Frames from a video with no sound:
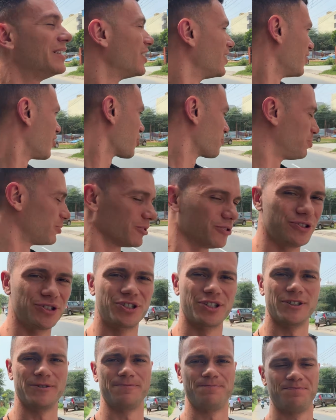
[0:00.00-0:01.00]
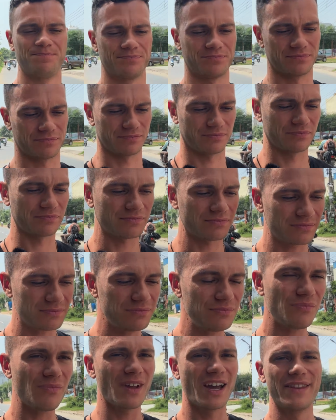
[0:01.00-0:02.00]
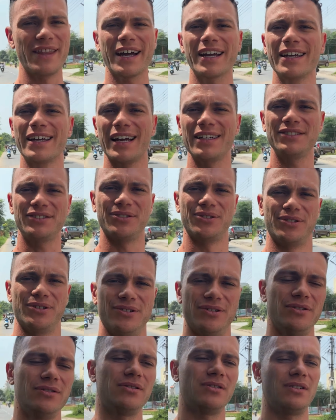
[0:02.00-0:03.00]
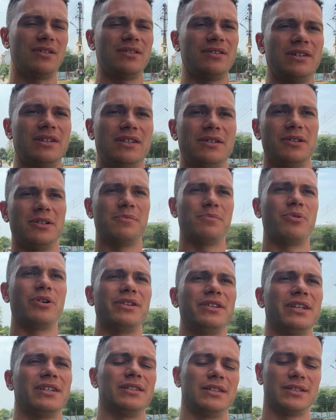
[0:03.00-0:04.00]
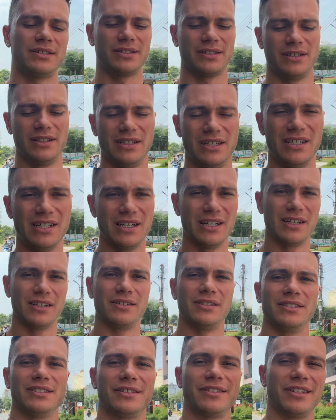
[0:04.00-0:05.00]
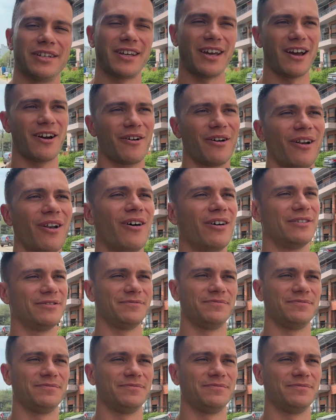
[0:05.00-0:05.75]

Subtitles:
lot of pollution, and that can get to you, you know? You're breathing in this thick air a lot.